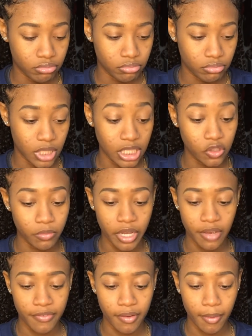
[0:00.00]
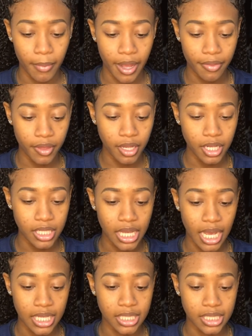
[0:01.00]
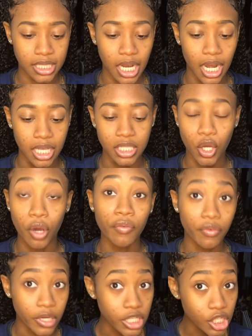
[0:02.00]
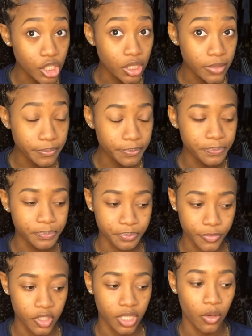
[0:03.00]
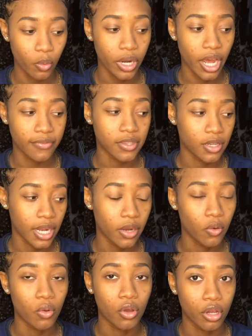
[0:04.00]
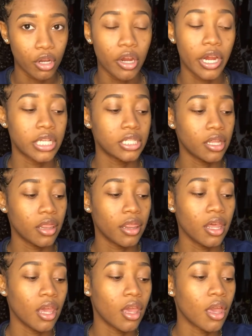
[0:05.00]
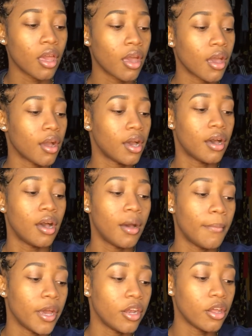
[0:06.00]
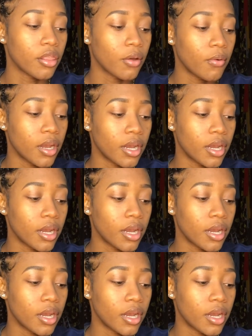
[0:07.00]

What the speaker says: this would be a favorite, but I think this has less coverage, so you would have to do like the whole color correcting thing. Another one